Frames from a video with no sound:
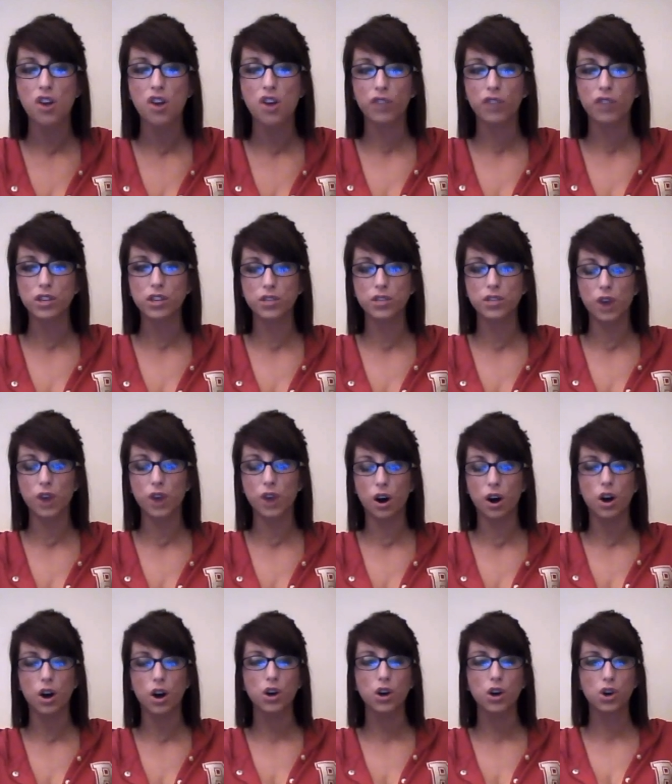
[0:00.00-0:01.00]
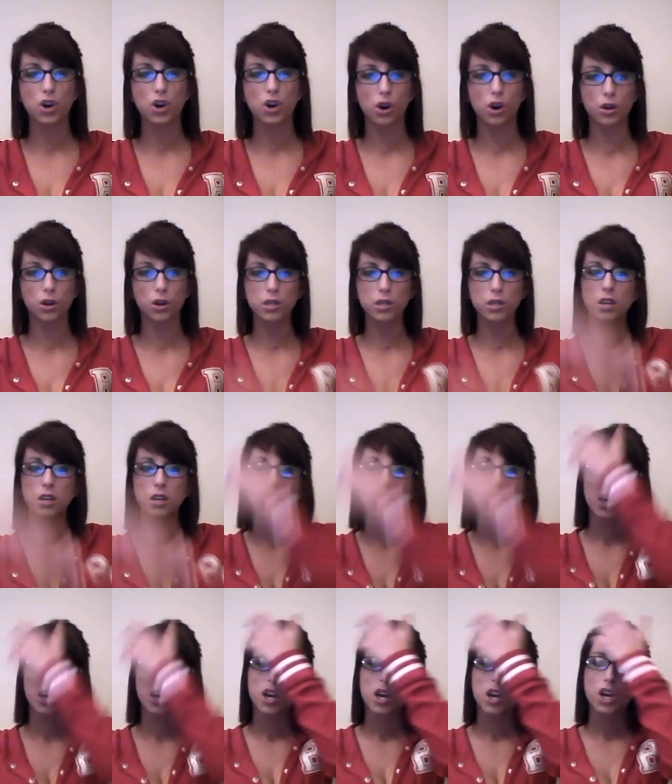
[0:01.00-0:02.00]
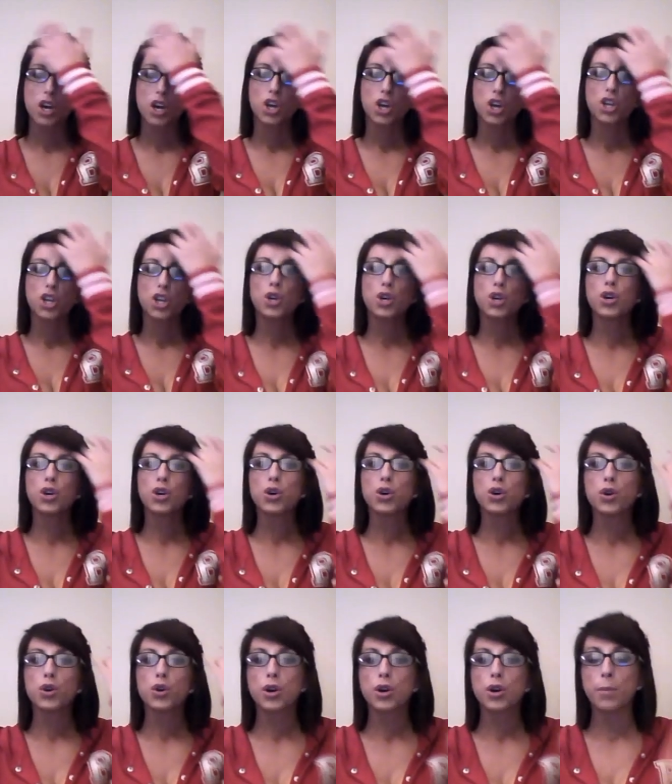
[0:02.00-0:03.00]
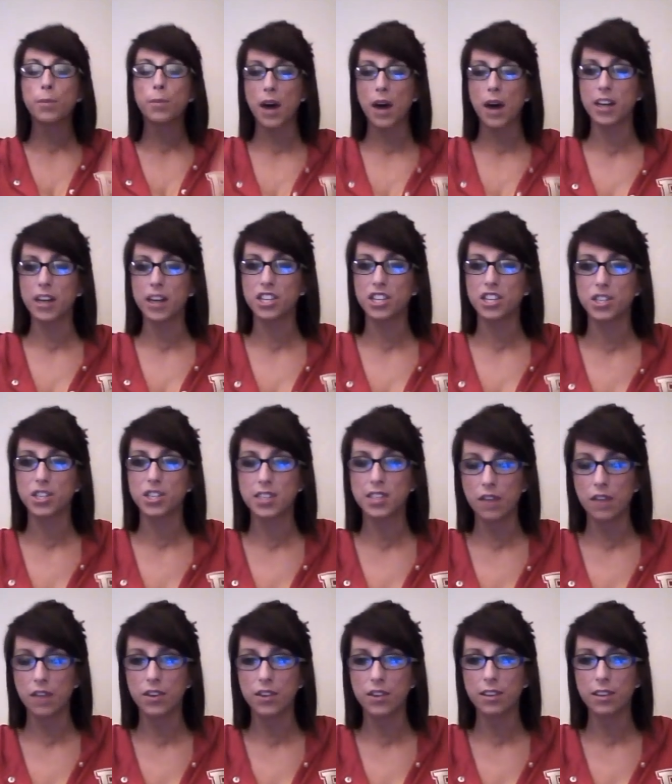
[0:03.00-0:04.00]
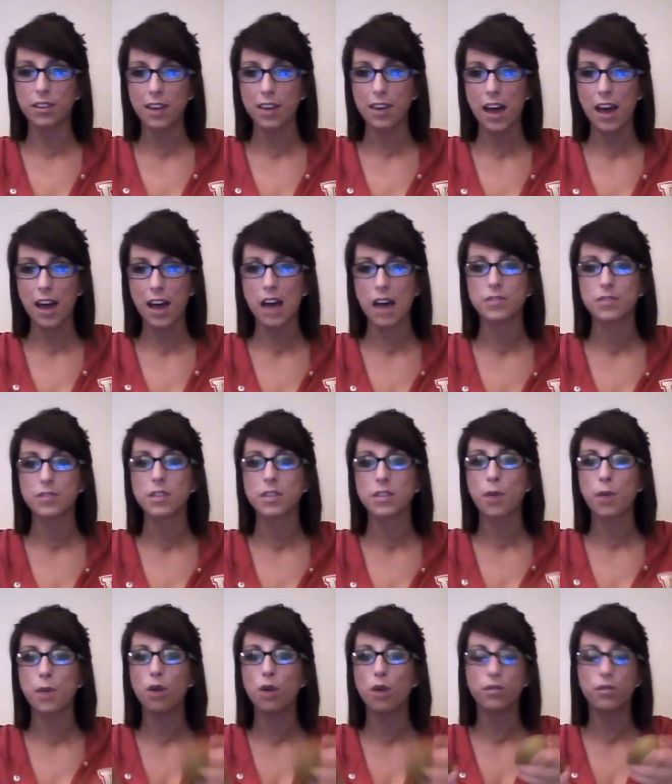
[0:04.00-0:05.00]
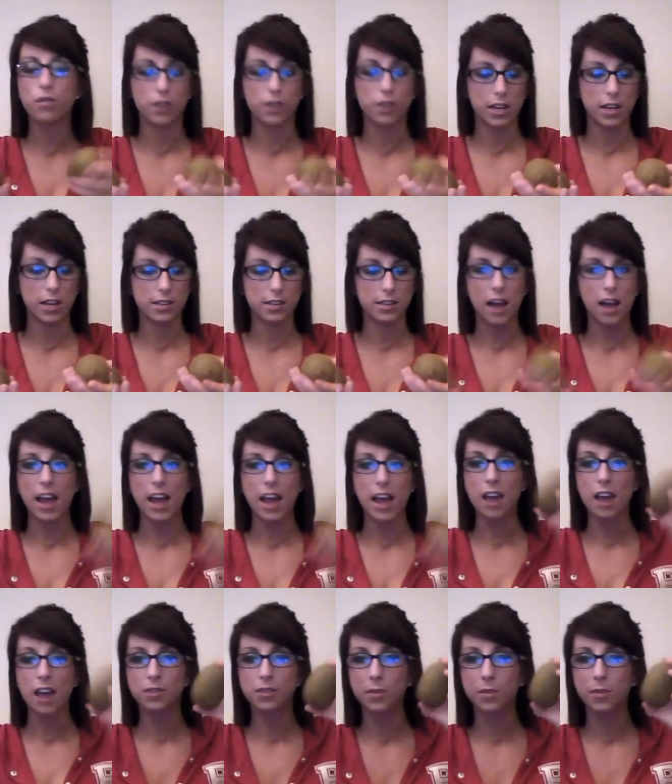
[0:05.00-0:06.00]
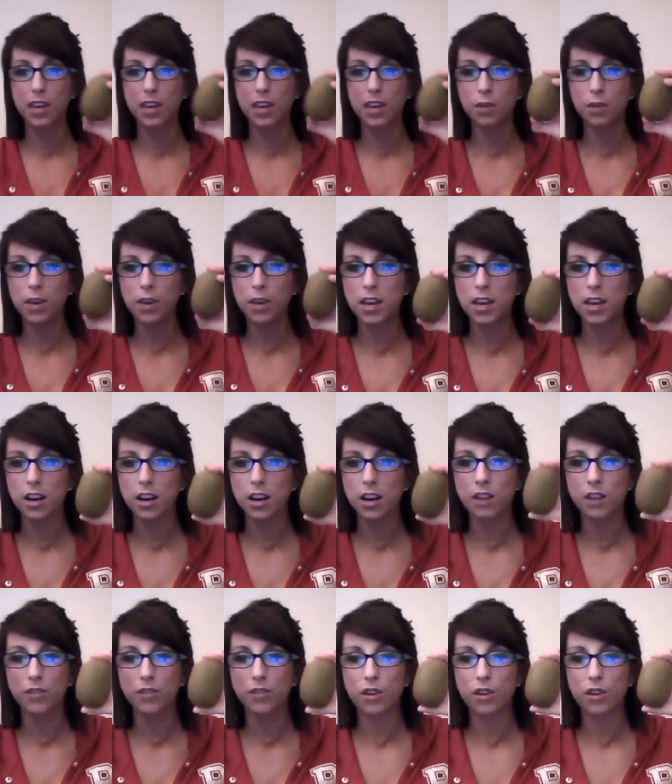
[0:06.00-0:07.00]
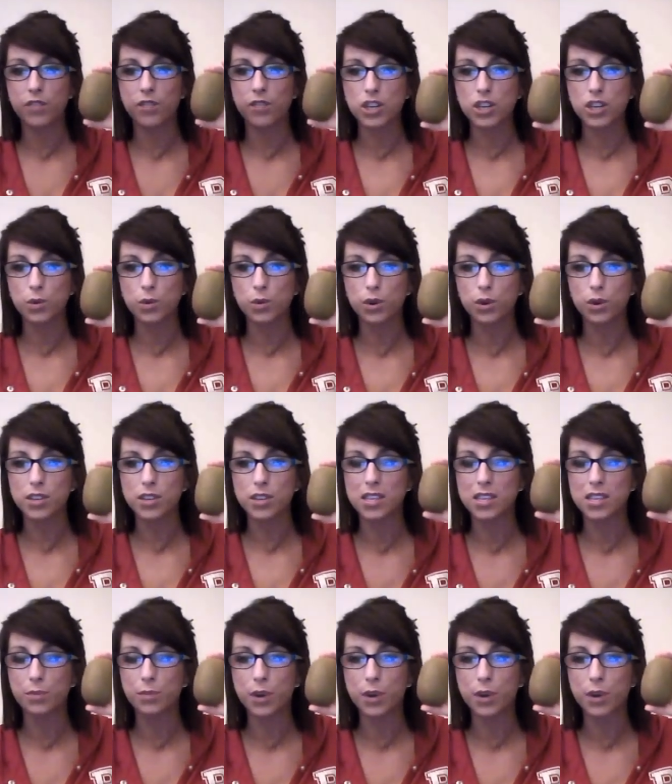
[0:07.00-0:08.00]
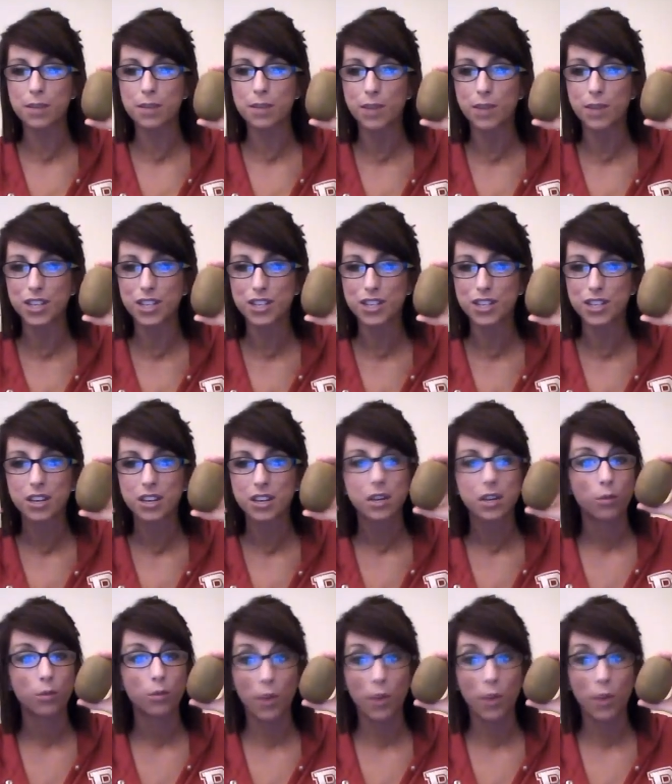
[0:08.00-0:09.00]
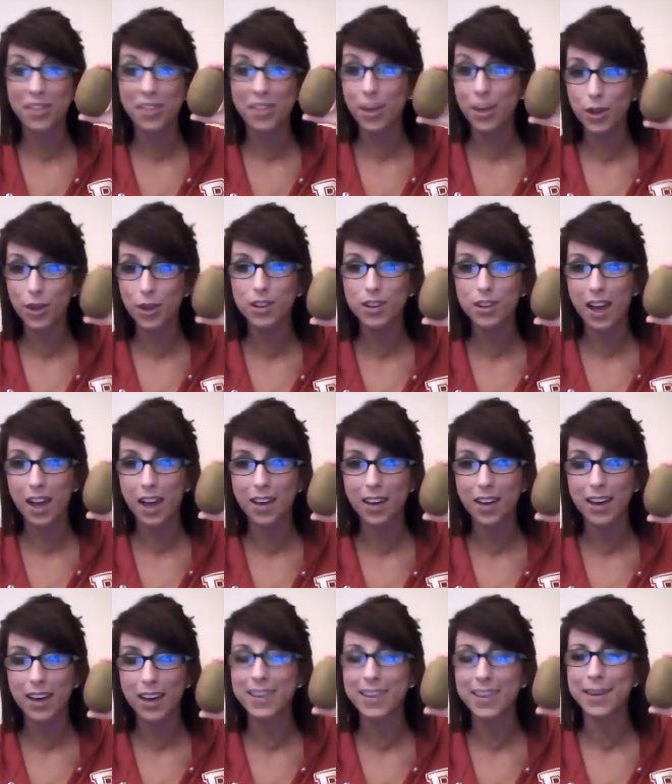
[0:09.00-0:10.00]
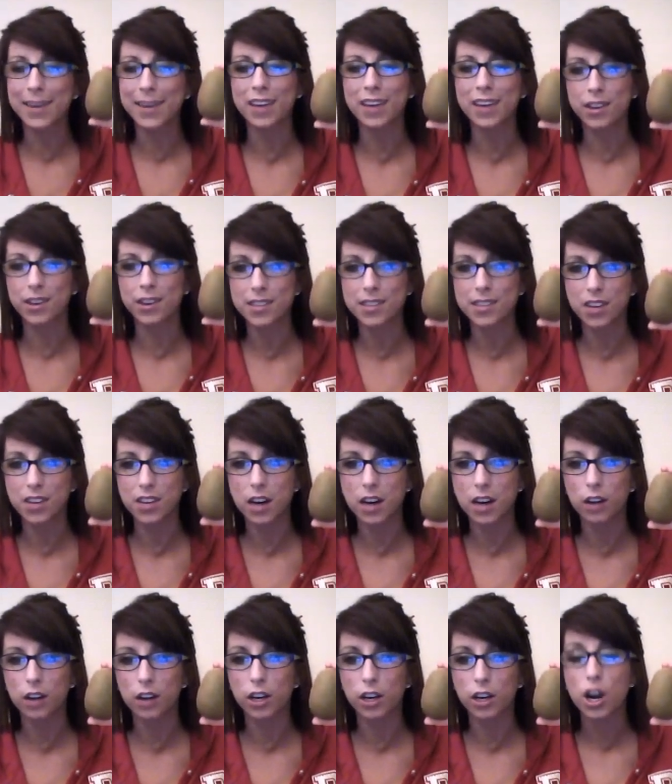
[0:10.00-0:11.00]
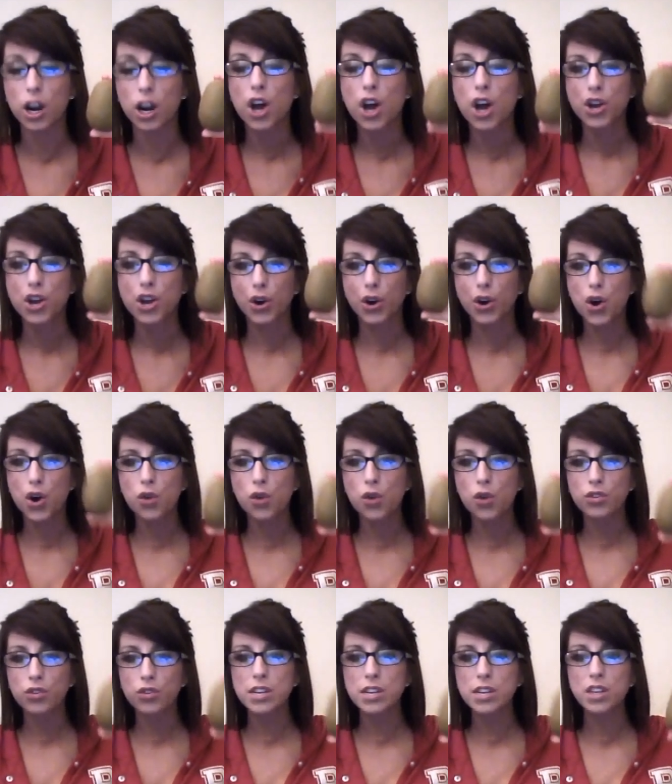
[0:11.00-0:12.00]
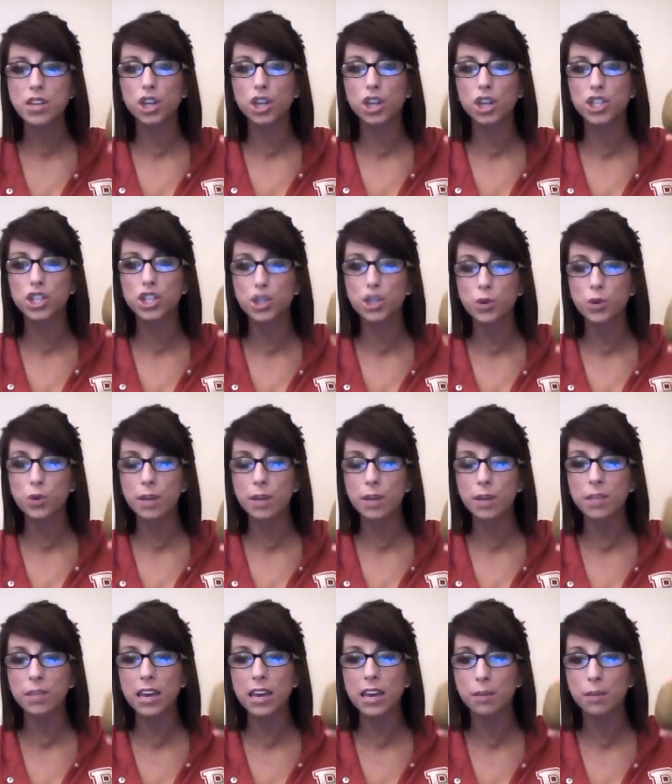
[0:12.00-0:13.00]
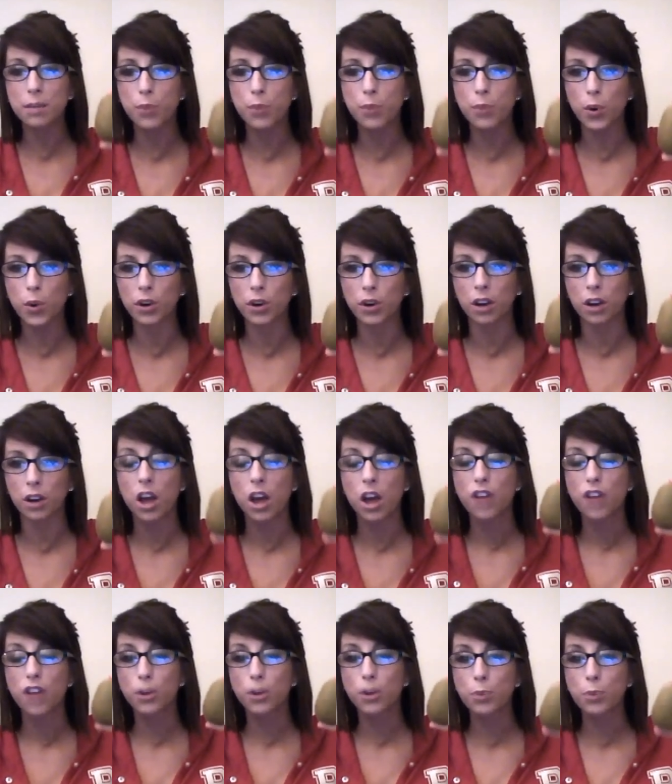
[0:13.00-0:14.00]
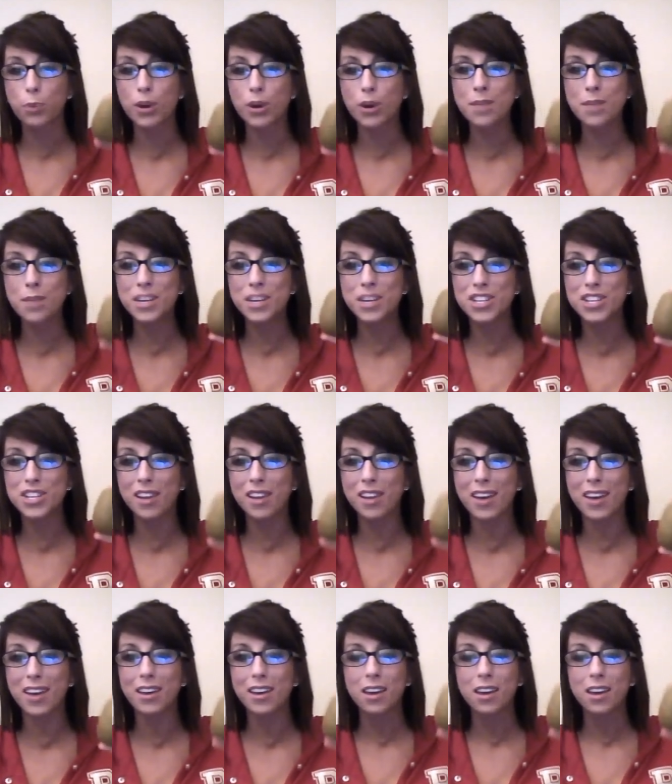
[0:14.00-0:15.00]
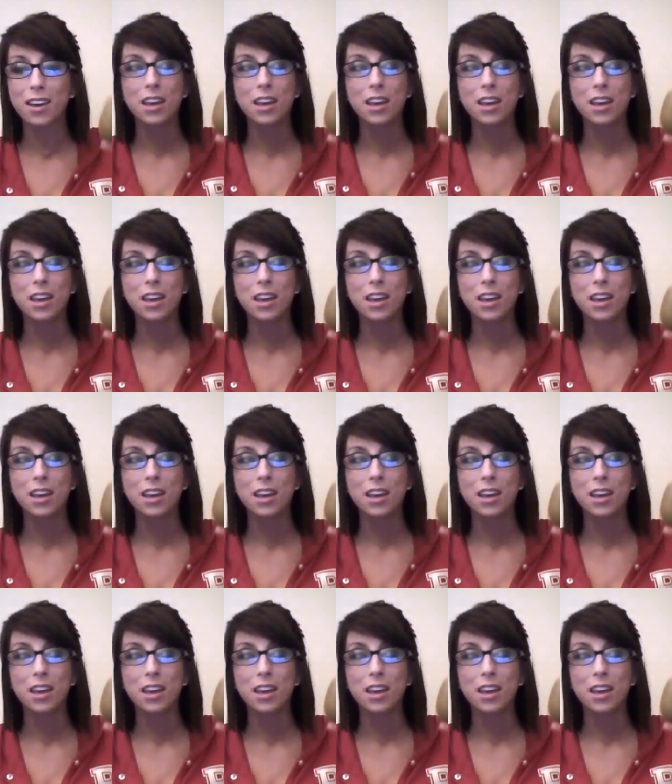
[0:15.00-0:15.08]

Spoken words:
First of all, girls, your body should definitely have some ovaries. I have some kiwi here for a visual. This is pretty much what they look like. I can't guarantee the color. Your ovaries are extremely important. They're pretty much like